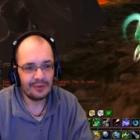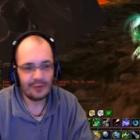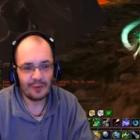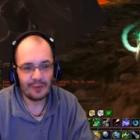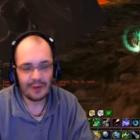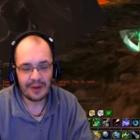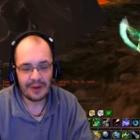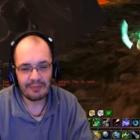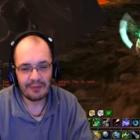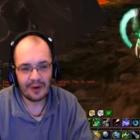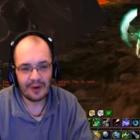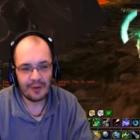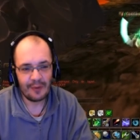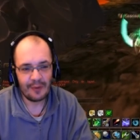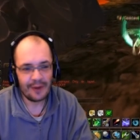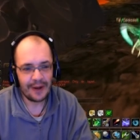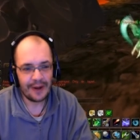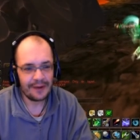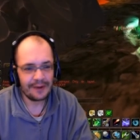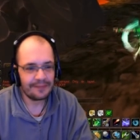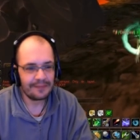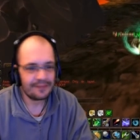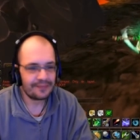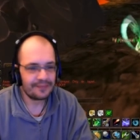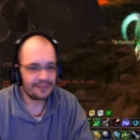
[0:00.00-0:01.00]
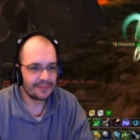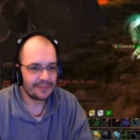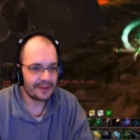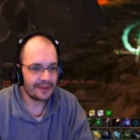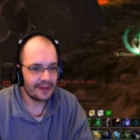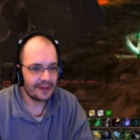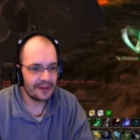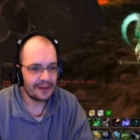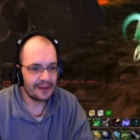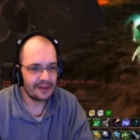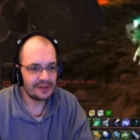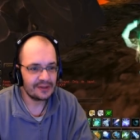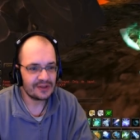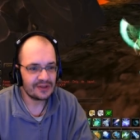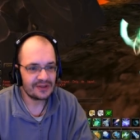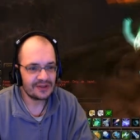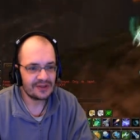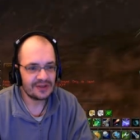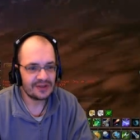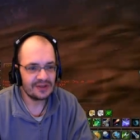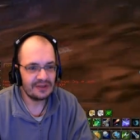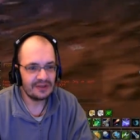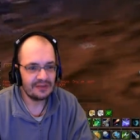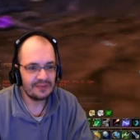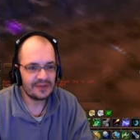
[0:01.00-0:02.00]
Pull one by one
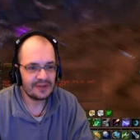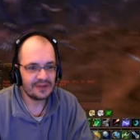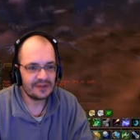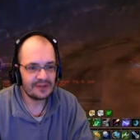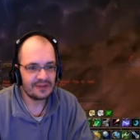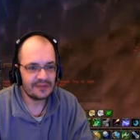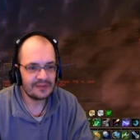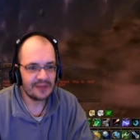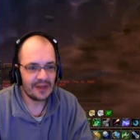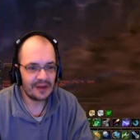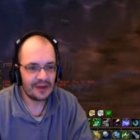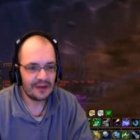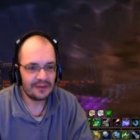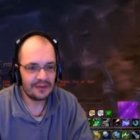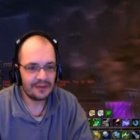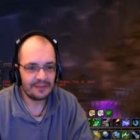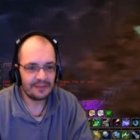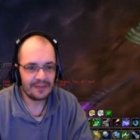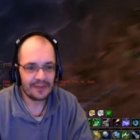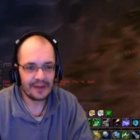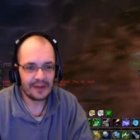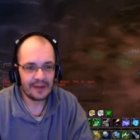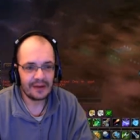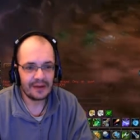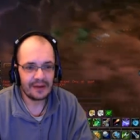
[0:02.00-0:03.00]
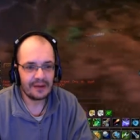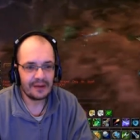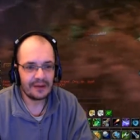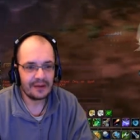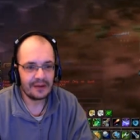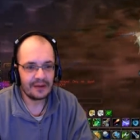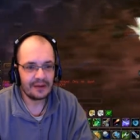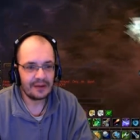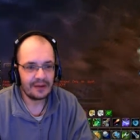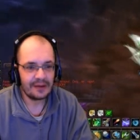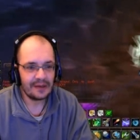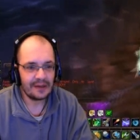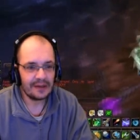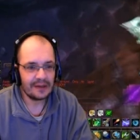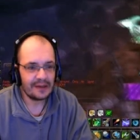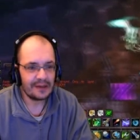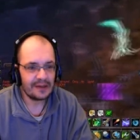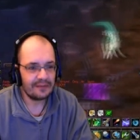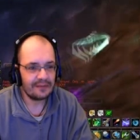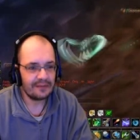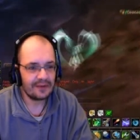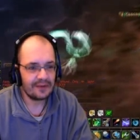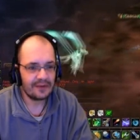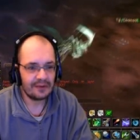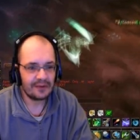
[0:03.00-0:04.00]
and just DPS him down.
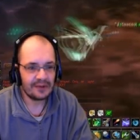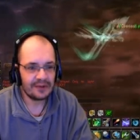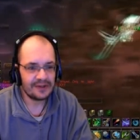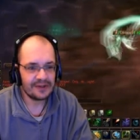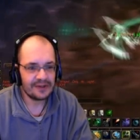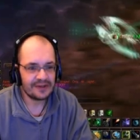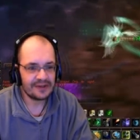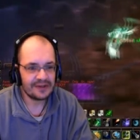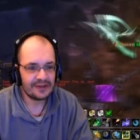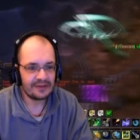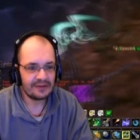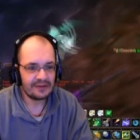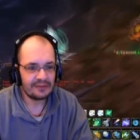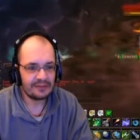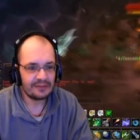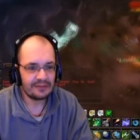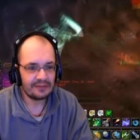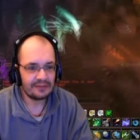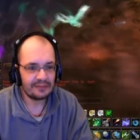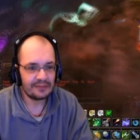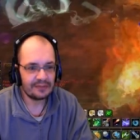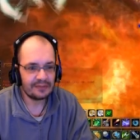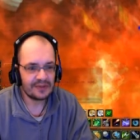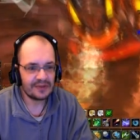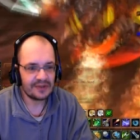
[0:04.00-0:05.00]
Very easy.